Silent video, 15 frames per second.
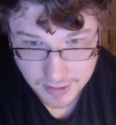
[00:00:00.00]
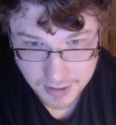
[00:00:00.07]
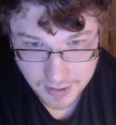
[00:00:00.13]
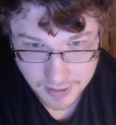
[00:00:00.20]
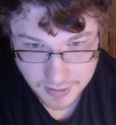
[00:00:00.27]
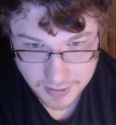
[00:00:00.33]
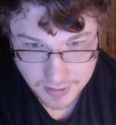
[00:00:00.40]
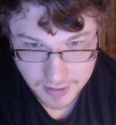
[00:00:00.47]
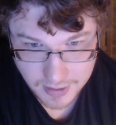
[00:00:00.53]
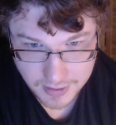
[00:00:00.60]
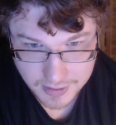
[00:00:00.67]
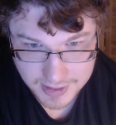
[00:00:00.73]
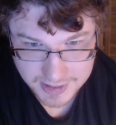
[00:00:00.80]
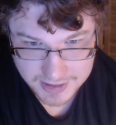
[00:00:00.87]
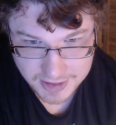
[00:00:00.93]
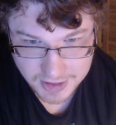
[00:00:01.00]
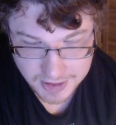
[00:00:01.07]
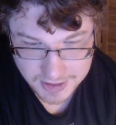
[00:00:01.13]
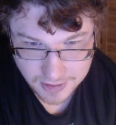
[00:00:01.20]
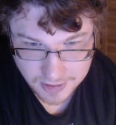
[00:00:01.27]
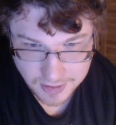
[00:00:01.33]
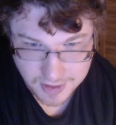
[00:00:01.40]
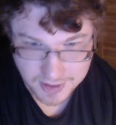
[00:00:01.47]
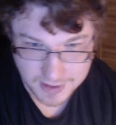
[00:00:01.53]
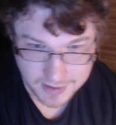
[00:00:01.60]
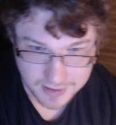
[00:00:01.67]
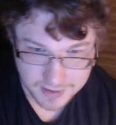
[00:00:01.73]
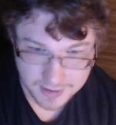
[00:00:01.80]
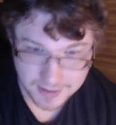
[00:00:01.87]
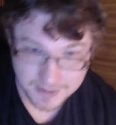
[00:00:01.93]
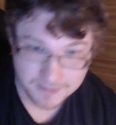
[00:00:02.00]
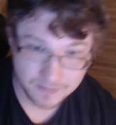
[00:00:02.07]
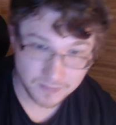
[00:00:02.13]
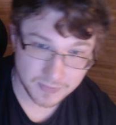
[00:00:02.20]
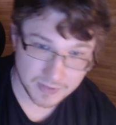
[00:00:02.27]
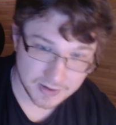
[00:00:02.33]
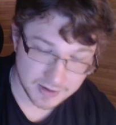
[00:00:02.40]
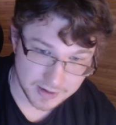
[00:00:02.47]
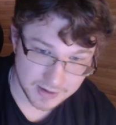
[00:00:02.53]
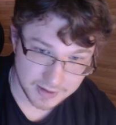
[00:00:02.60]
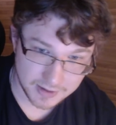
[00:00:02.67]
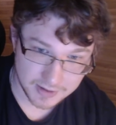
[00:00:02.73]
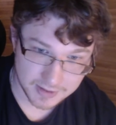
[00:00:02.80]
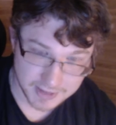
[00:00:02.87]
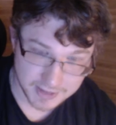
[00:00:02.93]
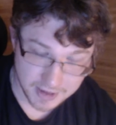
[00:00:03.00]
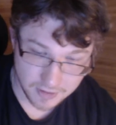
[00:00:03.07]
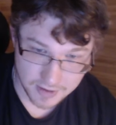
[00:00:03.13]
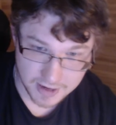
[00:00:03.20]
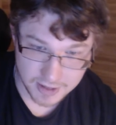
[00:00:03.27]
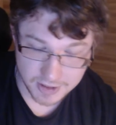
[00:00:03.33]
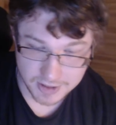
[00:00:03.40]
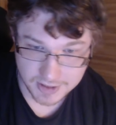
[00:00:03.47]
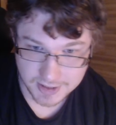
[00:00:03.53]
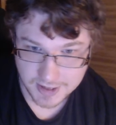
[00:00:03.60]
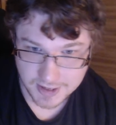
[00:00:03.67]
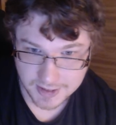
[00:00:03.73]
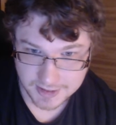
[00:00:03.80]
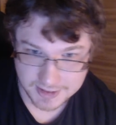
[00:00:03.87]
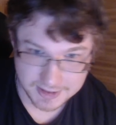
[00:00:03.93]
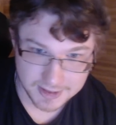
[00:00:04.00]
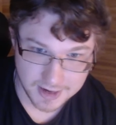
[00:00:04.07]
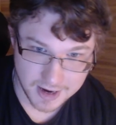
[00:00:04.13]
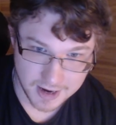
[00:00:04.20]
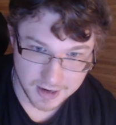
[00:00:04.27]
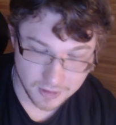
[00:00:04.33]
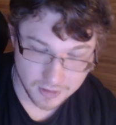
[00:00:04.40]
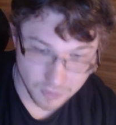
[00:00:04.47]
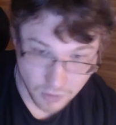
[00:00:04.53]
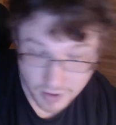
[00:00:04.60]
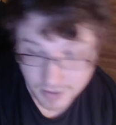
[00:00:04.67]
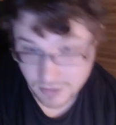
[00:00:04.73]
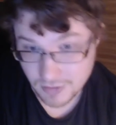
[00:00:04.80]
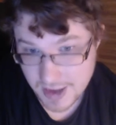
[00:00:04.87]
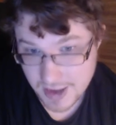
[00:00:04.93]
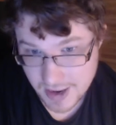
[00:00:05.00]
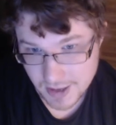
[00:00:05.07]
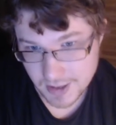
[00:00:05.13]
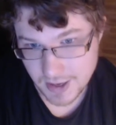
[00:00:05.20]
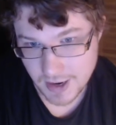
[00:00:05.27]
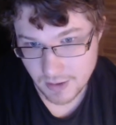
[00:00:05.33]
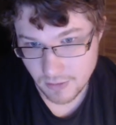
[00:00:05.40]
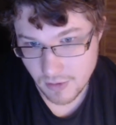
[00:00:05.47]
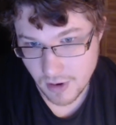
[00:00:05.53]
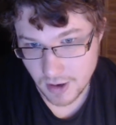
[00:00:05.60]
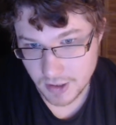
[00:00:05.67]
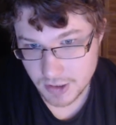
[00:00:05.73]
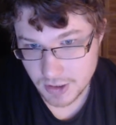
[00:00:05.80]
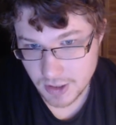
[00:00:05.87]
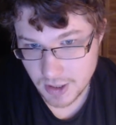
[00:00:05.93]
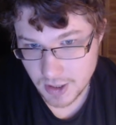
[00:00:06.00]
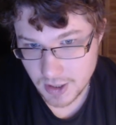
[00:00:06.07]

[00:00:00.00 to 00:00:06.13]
And that's just so that a secret agency can decide what you can and can't watch.